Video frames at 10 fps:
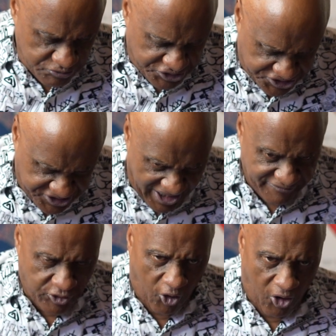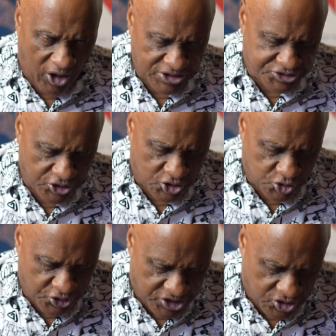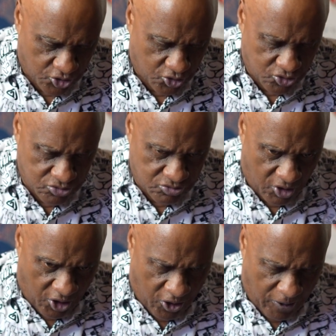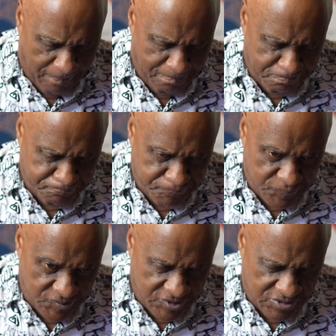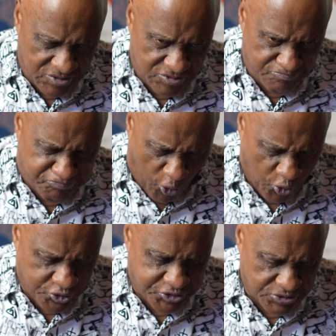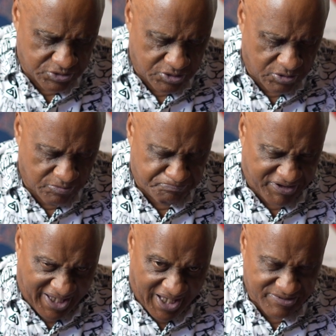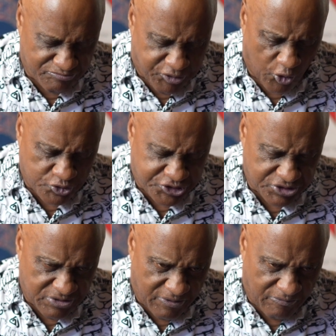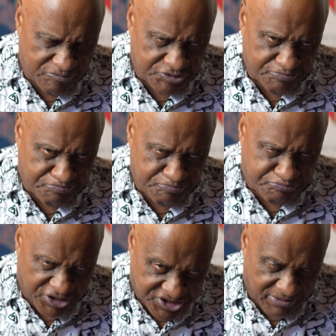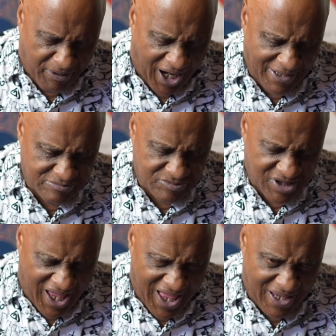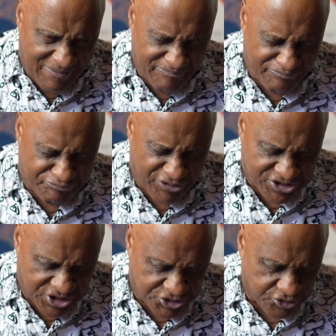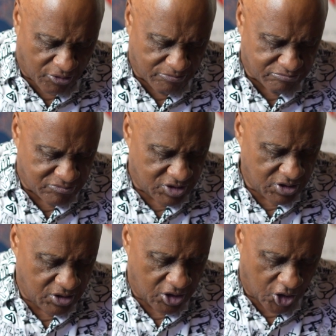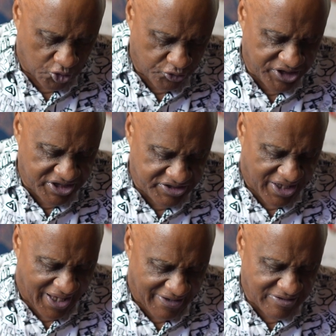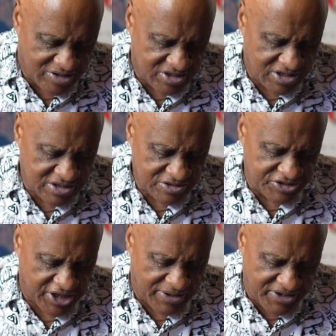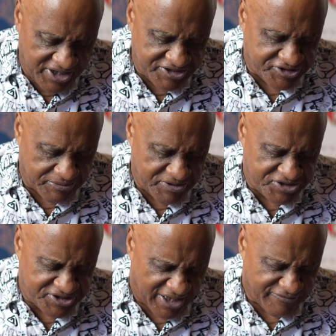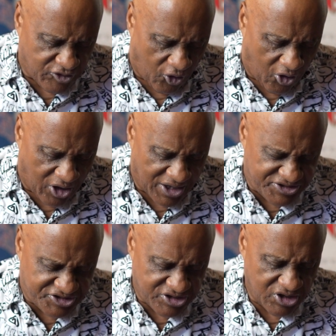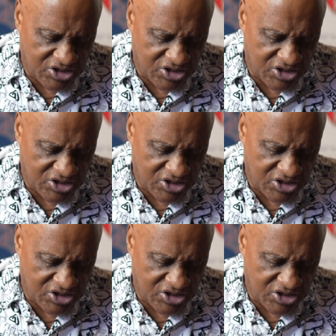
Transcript: the safeguards are critical. Um, both can't both President Biden and President Trump agree that there needs to be safeguards